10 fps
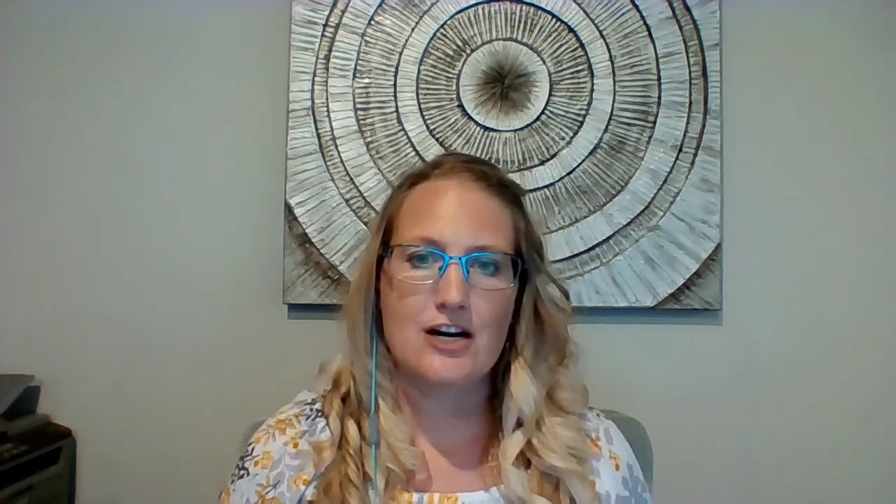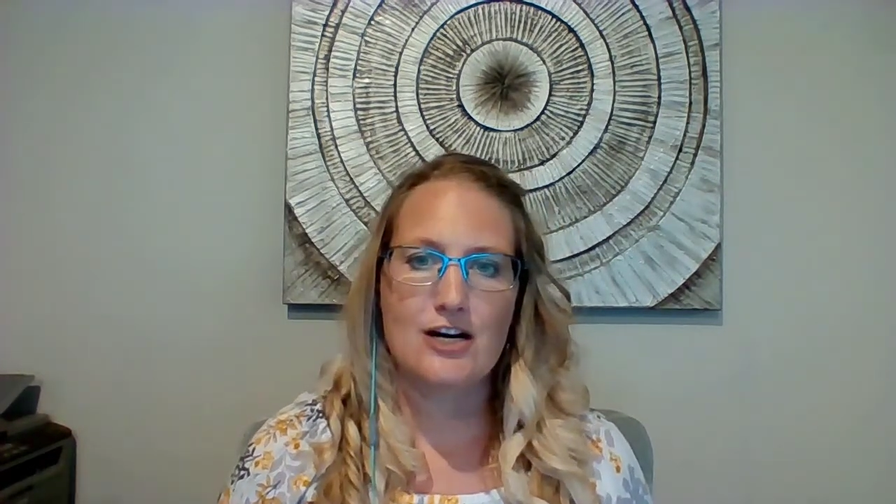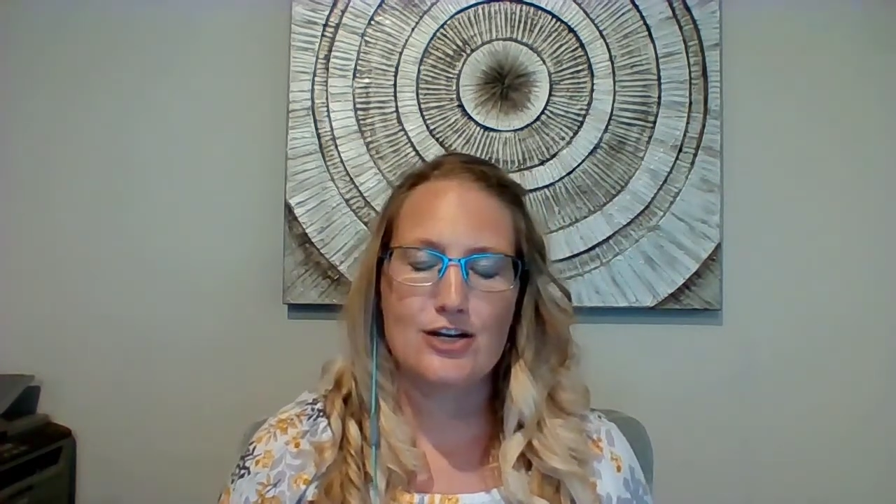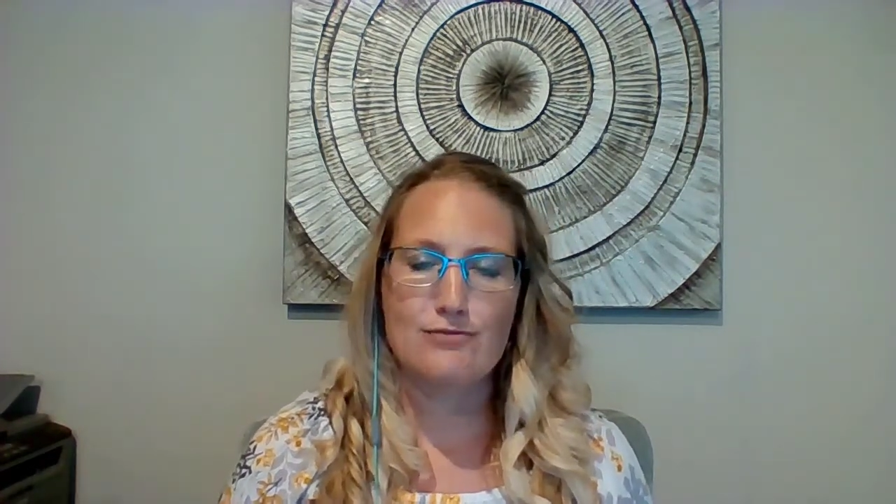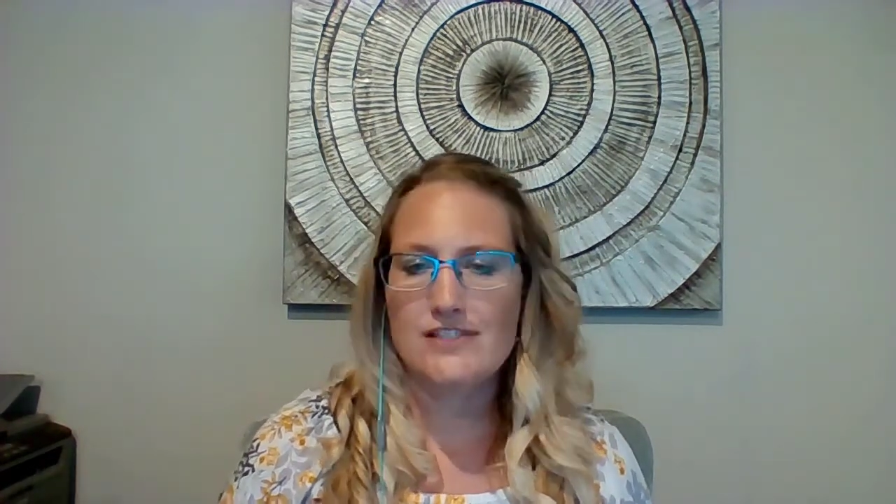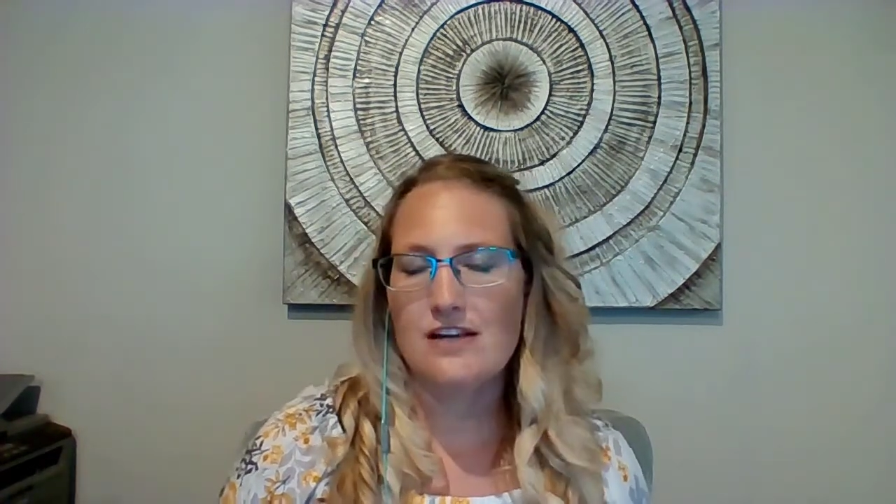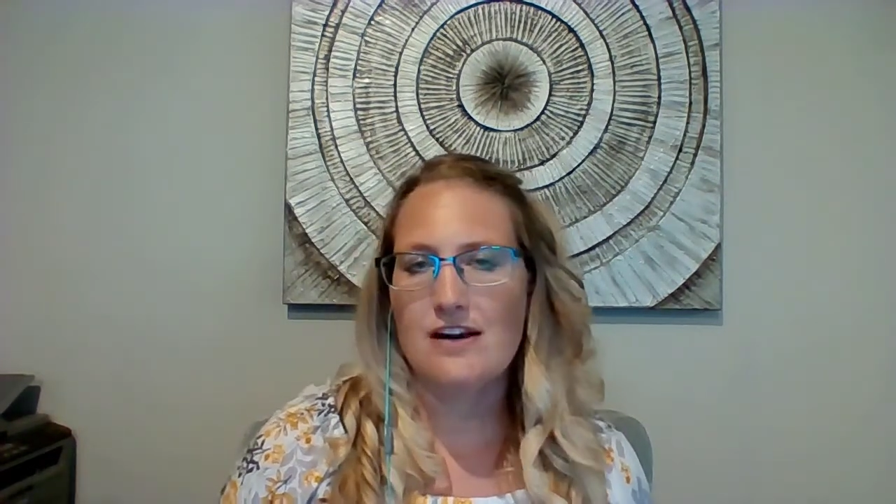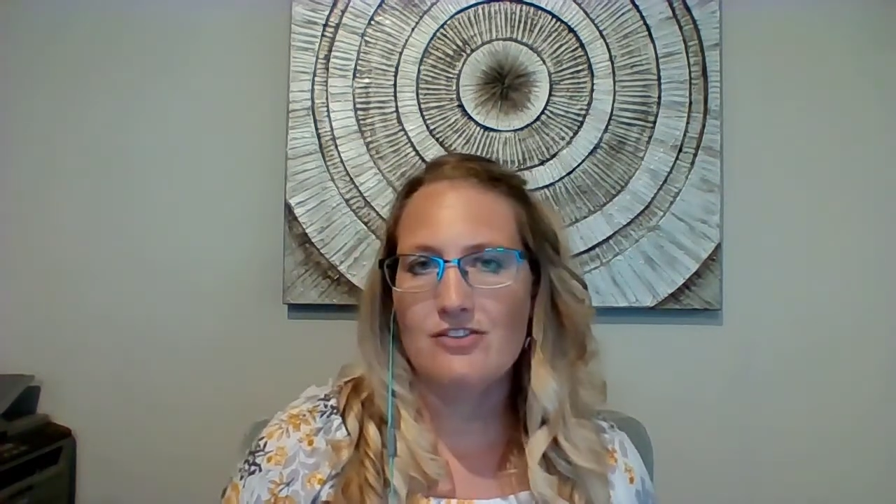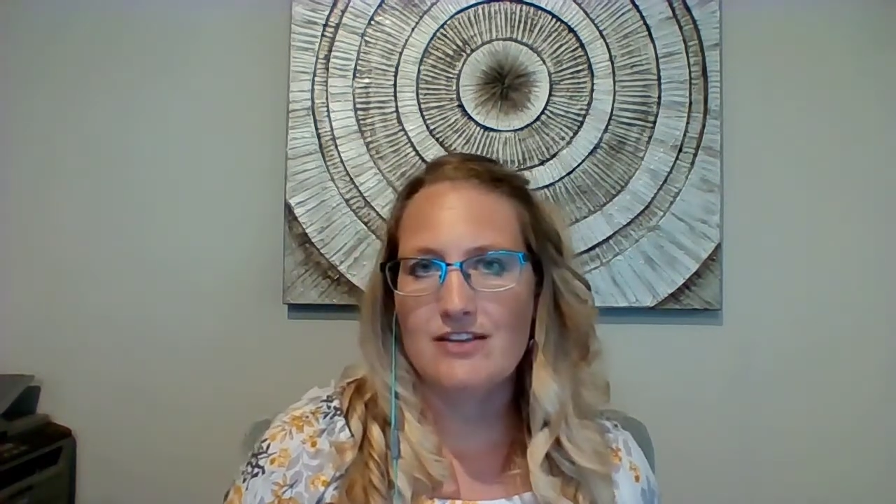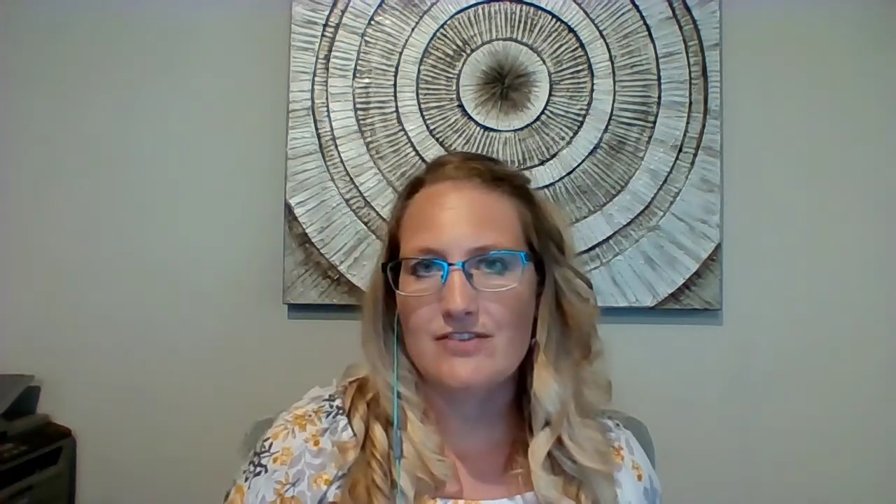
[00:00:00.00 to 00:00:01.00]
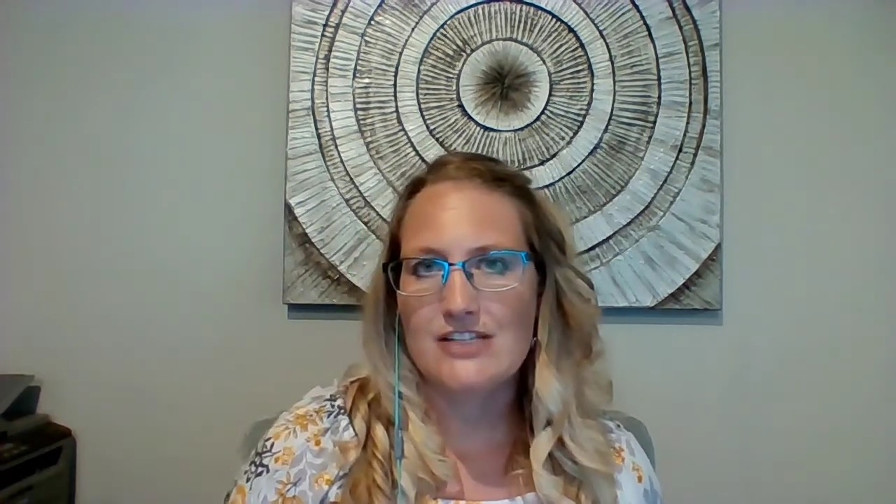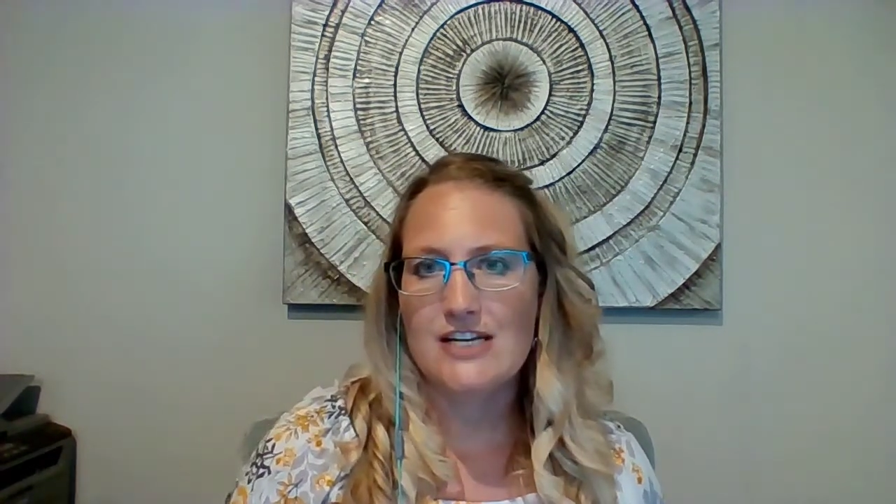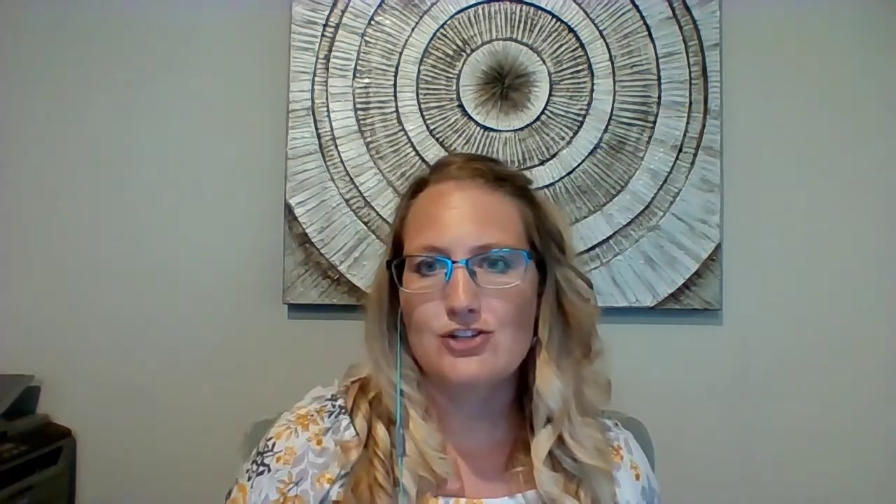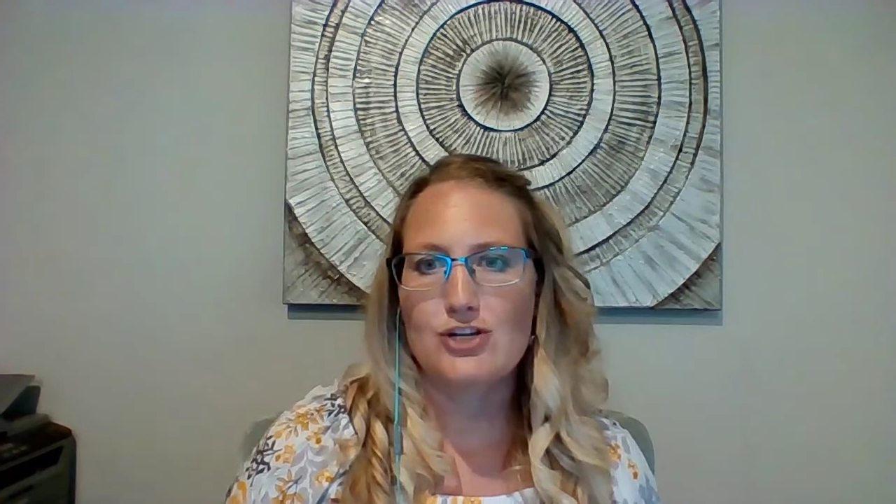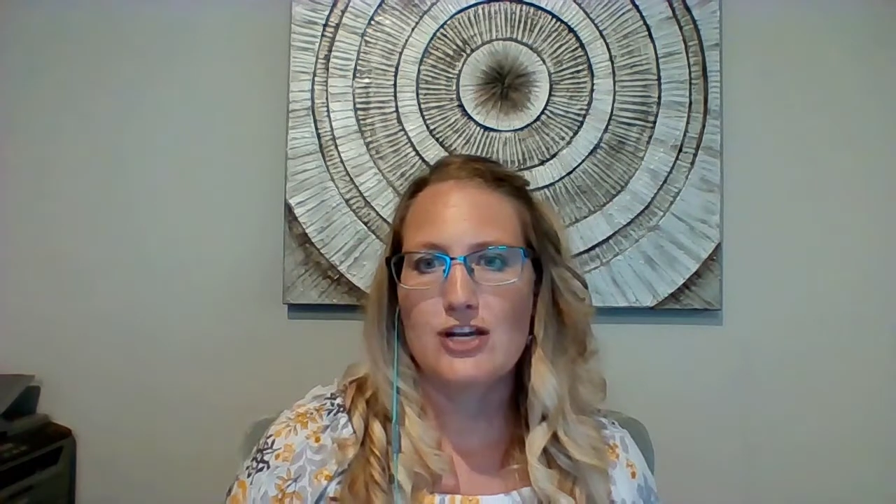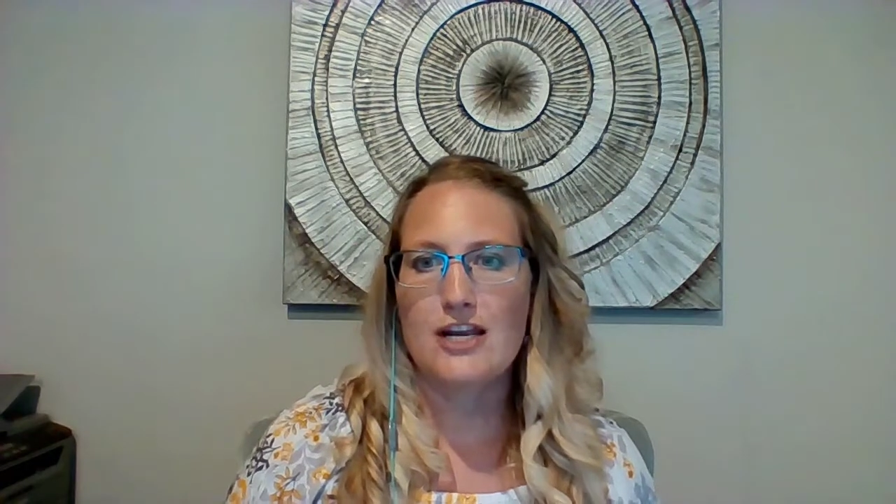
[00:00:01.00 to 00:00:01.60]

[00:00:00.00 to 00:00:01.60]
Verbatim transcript: you've sent out the invitation,